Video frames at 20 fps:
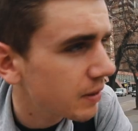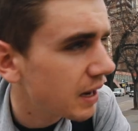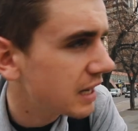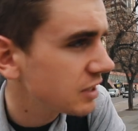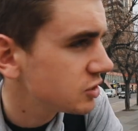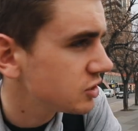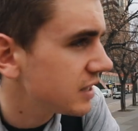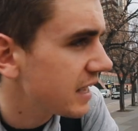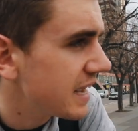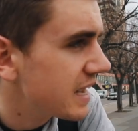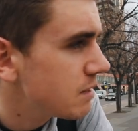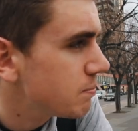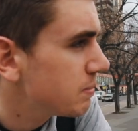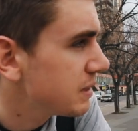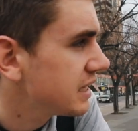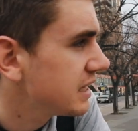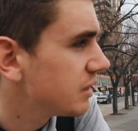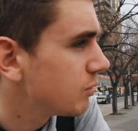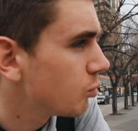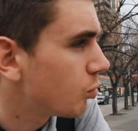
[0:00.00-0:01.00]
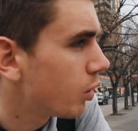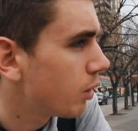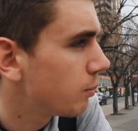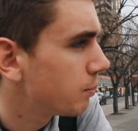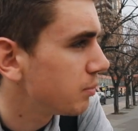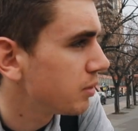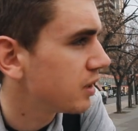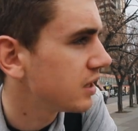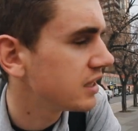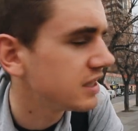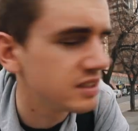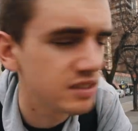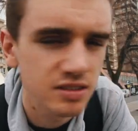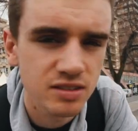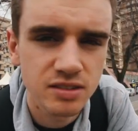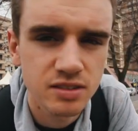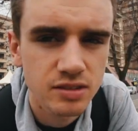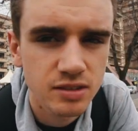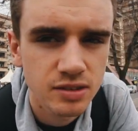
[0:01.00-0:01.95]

I just hate being in one place.